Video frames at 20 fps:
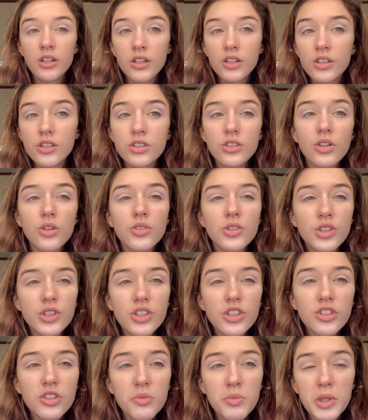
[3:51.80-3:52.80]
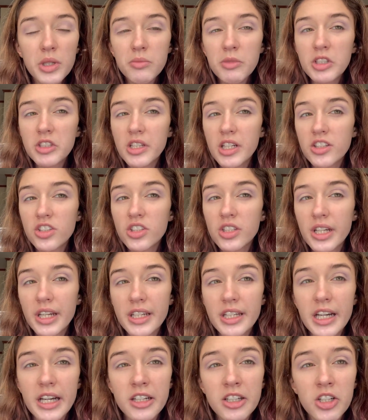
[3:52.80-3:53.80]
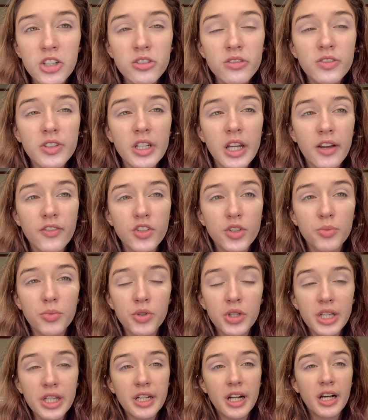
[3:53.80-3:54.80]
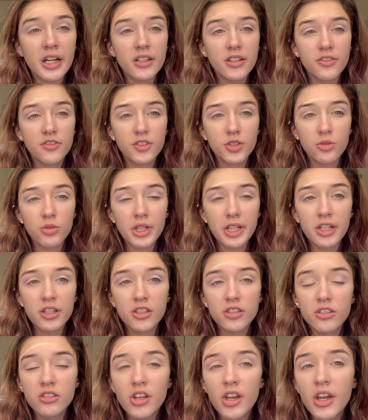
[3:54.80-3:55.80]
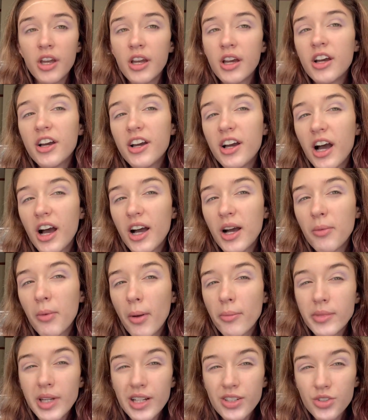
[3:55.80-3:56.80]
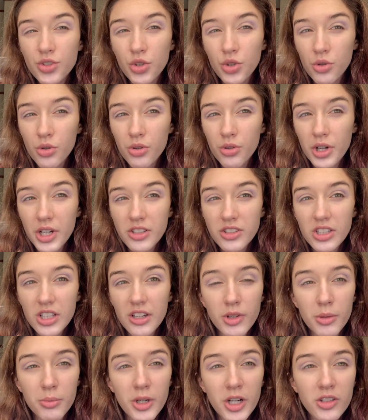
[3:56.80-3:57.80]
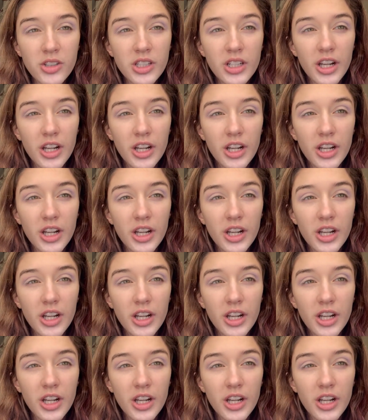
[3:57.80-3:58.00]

So this is the pigmentation I got out of it after putting it on a few layers. I'm not too crazy about it.